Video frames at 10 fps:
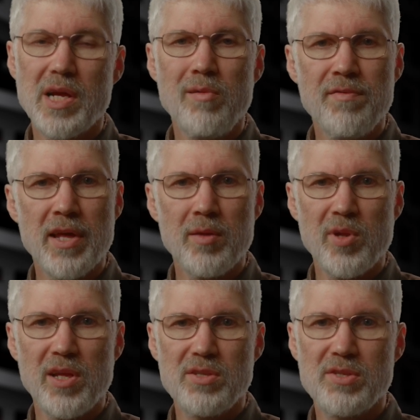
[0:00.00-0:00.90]
are
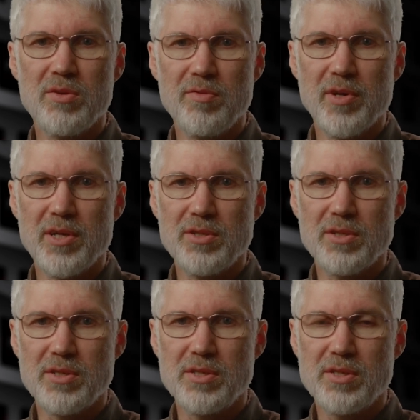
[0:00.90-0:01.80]
available in two
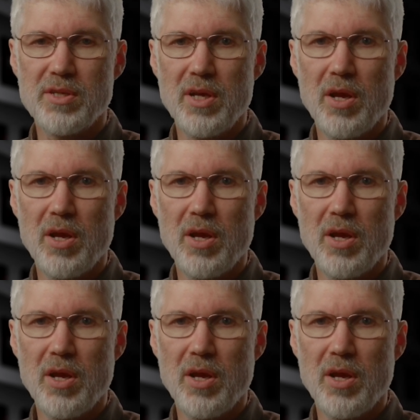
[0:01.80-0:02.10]
versions,